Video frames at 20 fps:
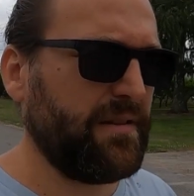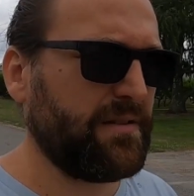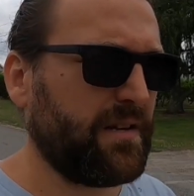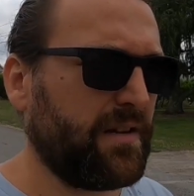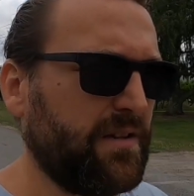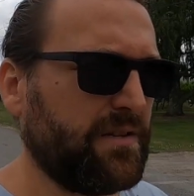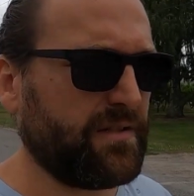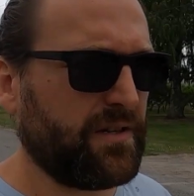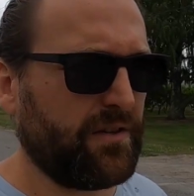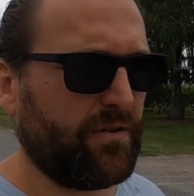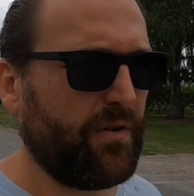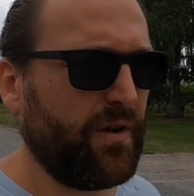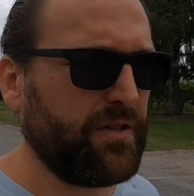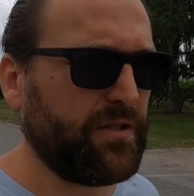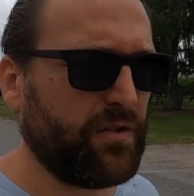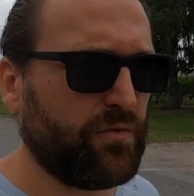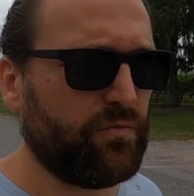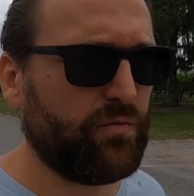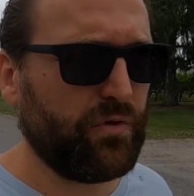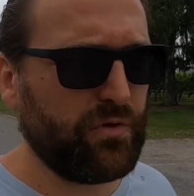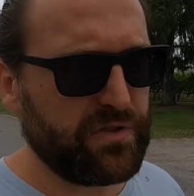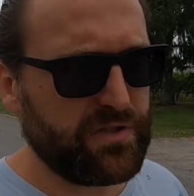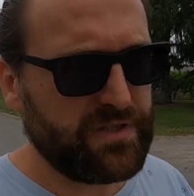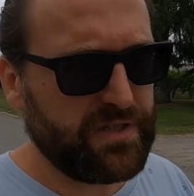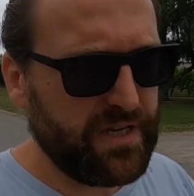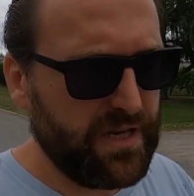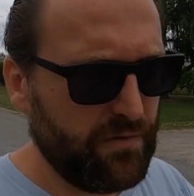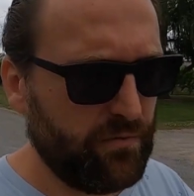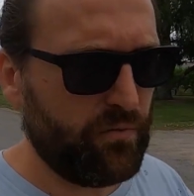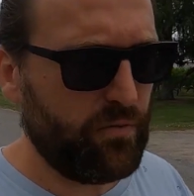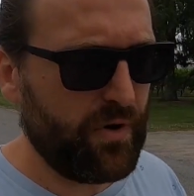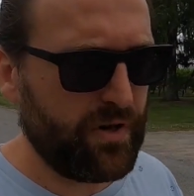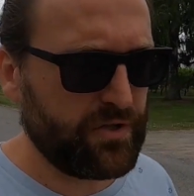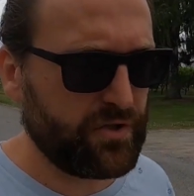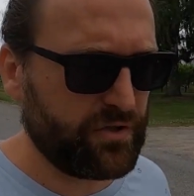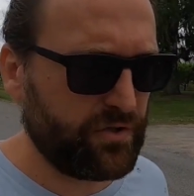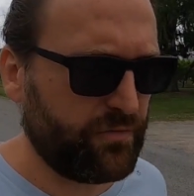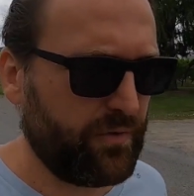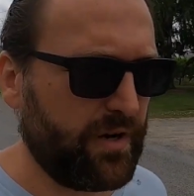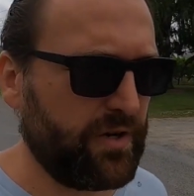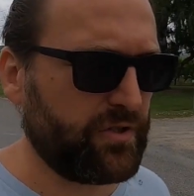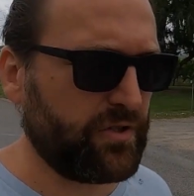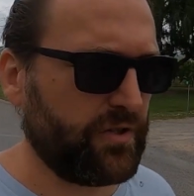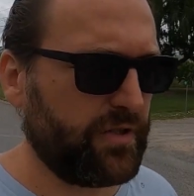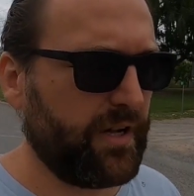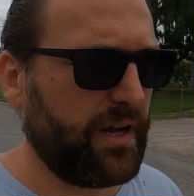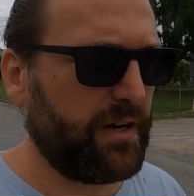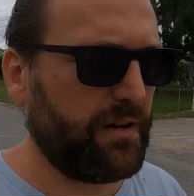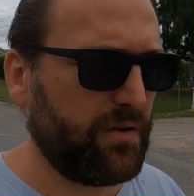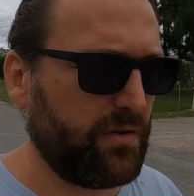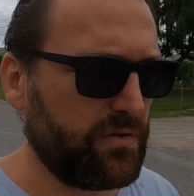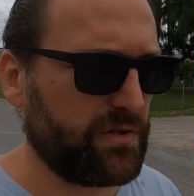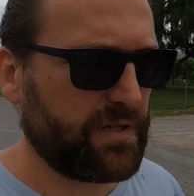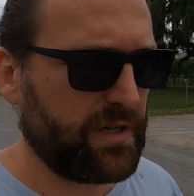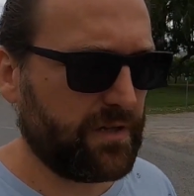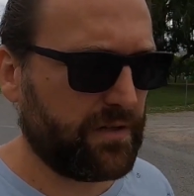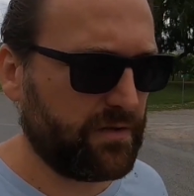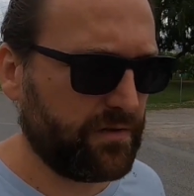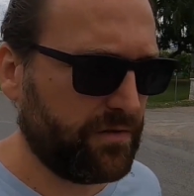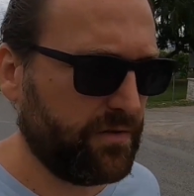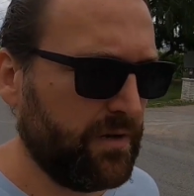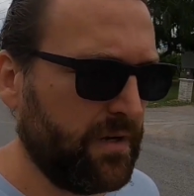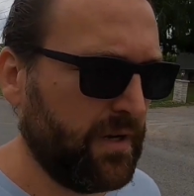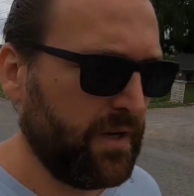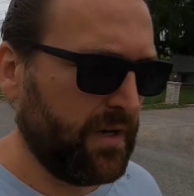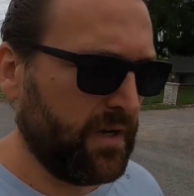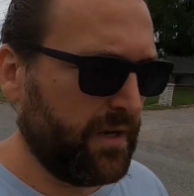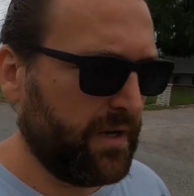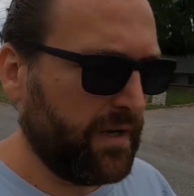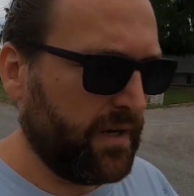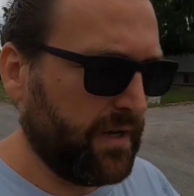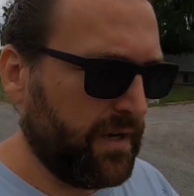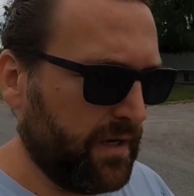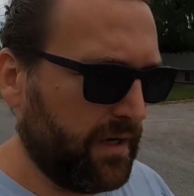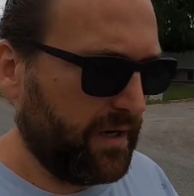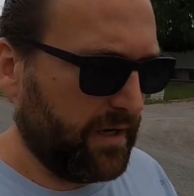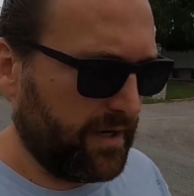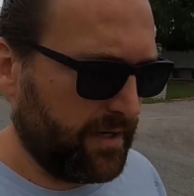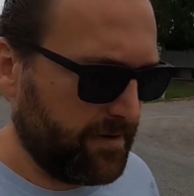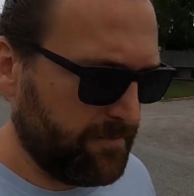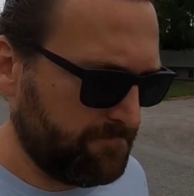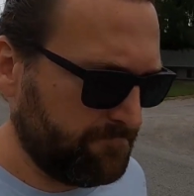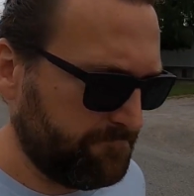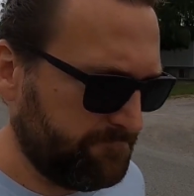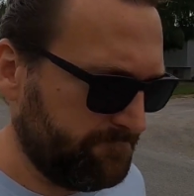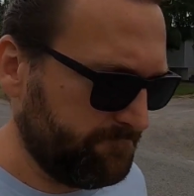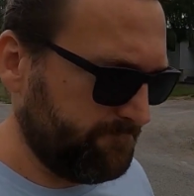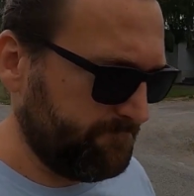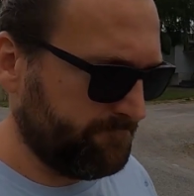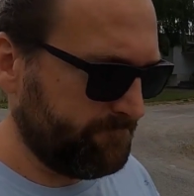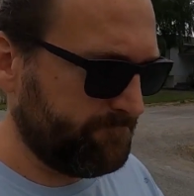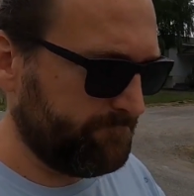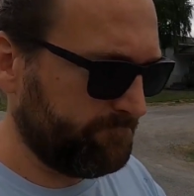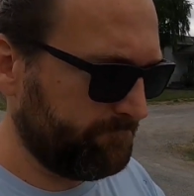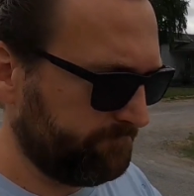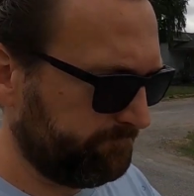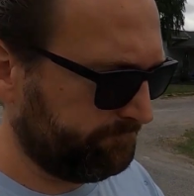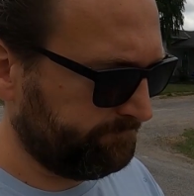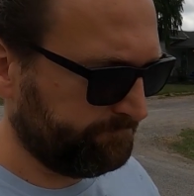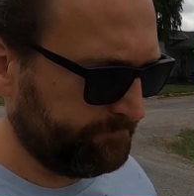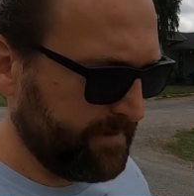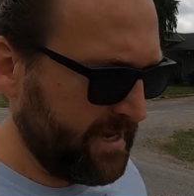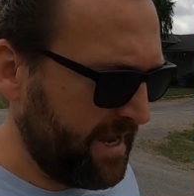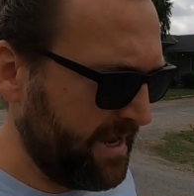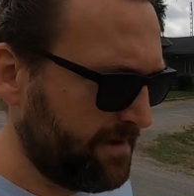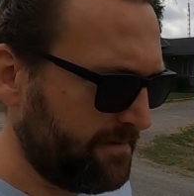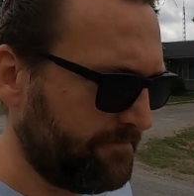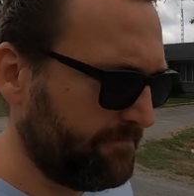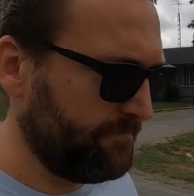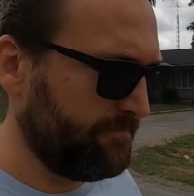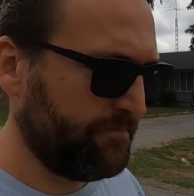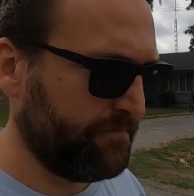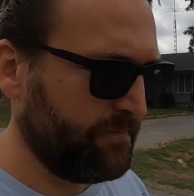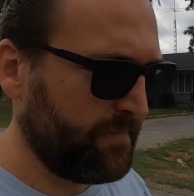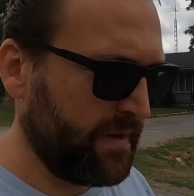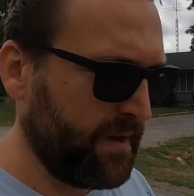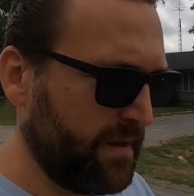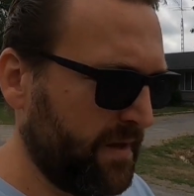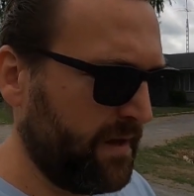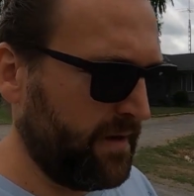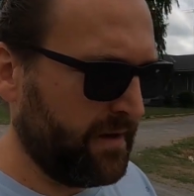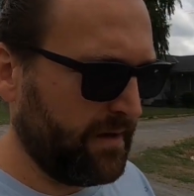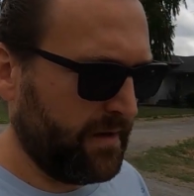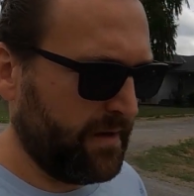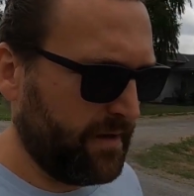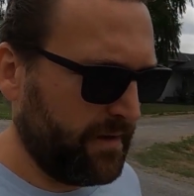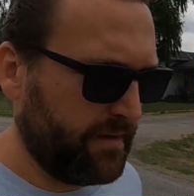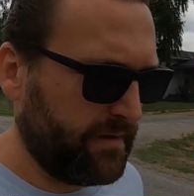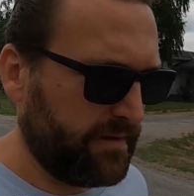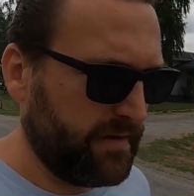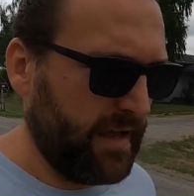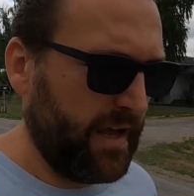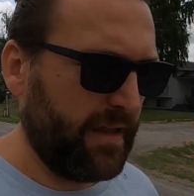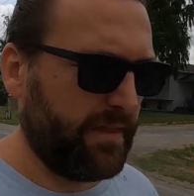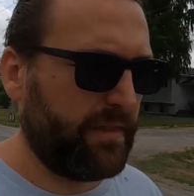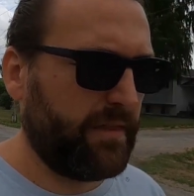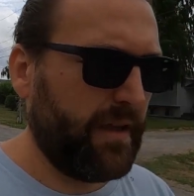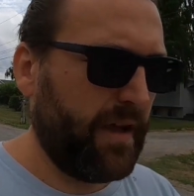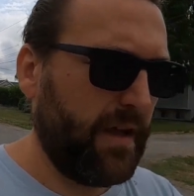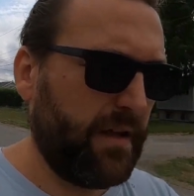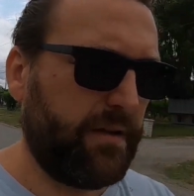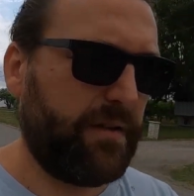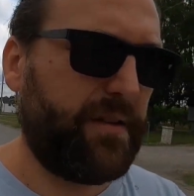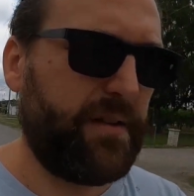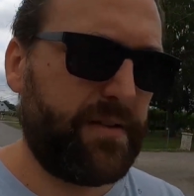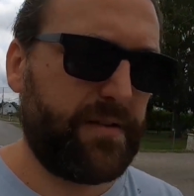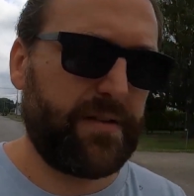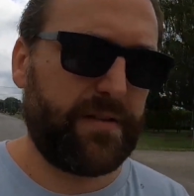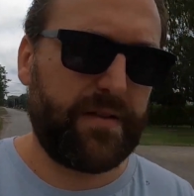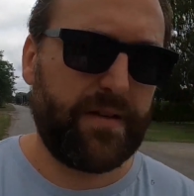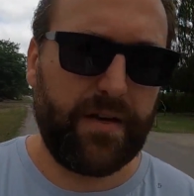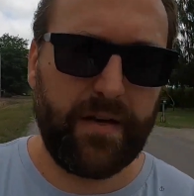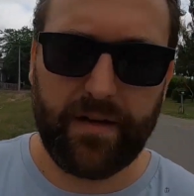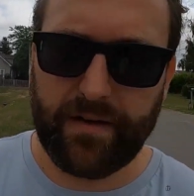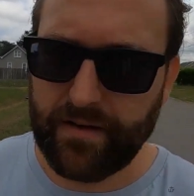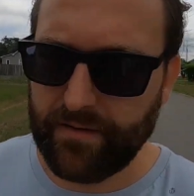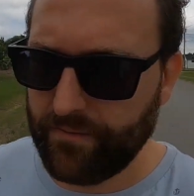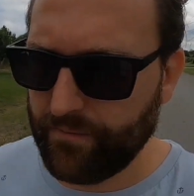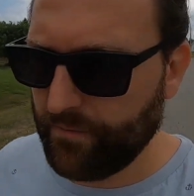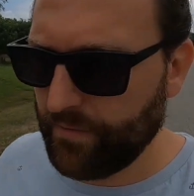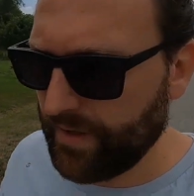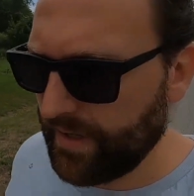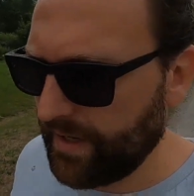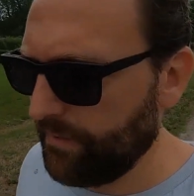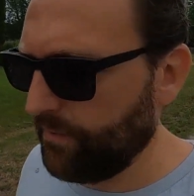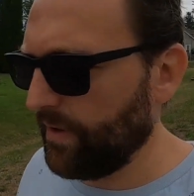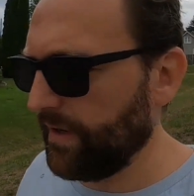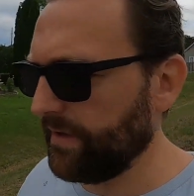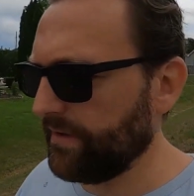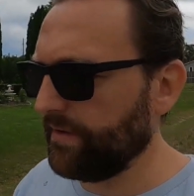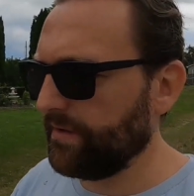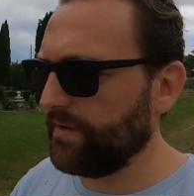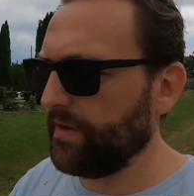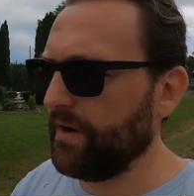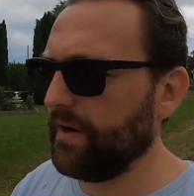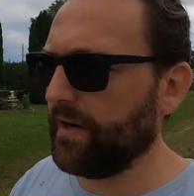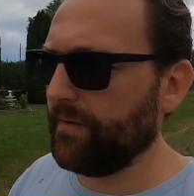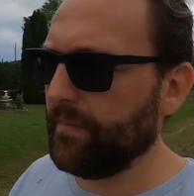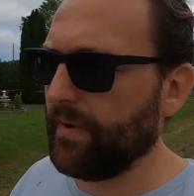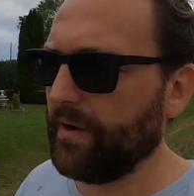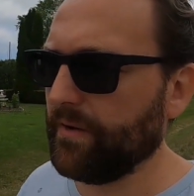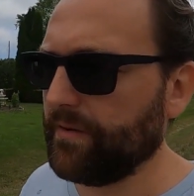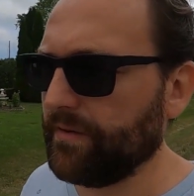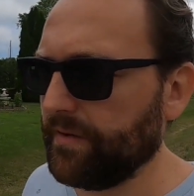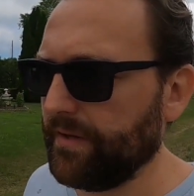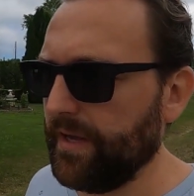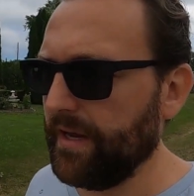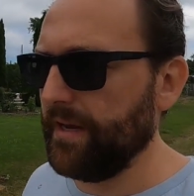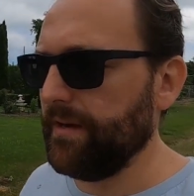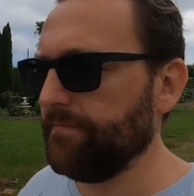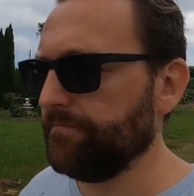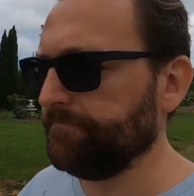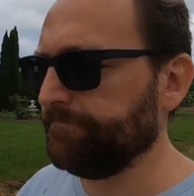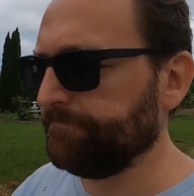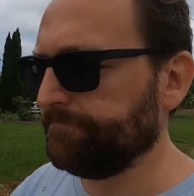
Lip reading: a consideration. We'll see which direction that goes into. Yeah, that's what I wanted to talk about today.